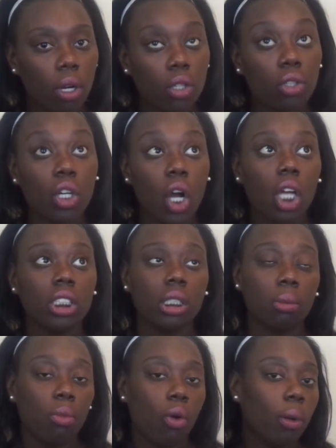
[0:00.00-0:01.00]
you're causing
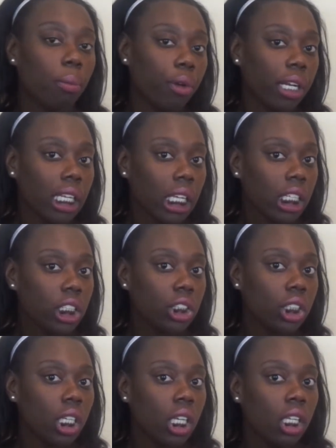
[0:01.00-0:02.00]
more breakage.